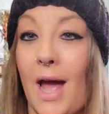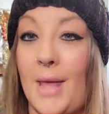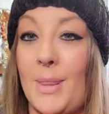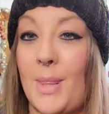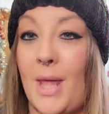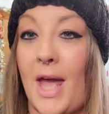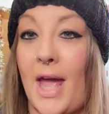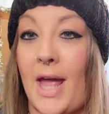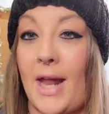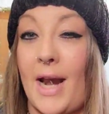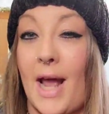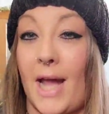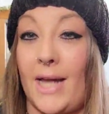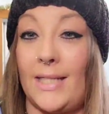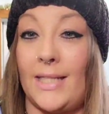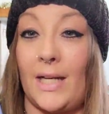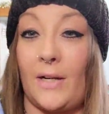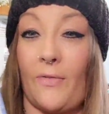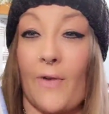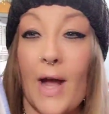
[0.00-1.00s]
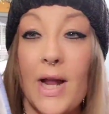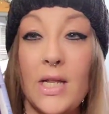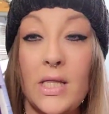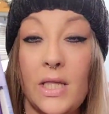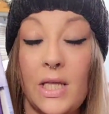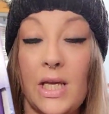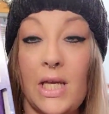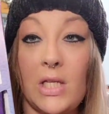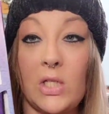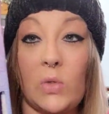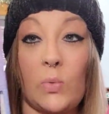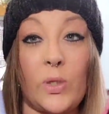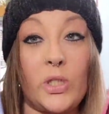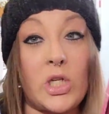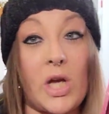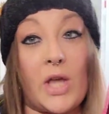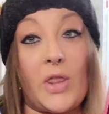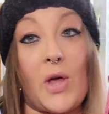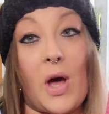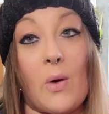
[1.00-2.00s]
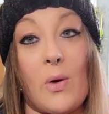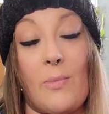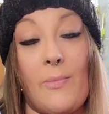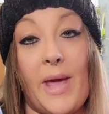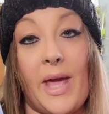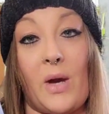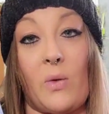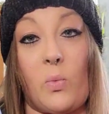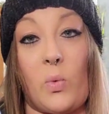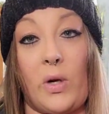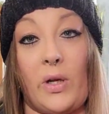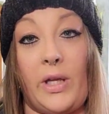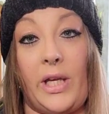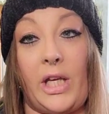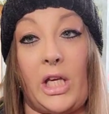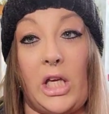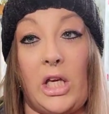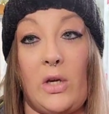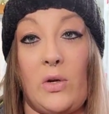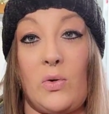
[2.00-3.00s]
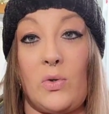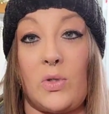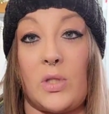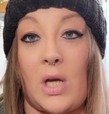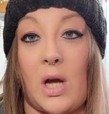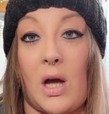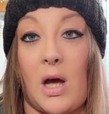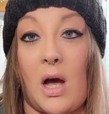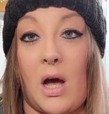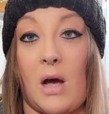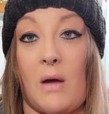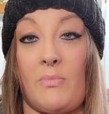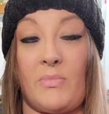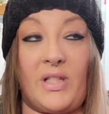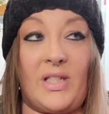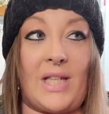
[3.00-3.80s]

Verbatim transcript: and then I did find these, which I thought would make really cute um,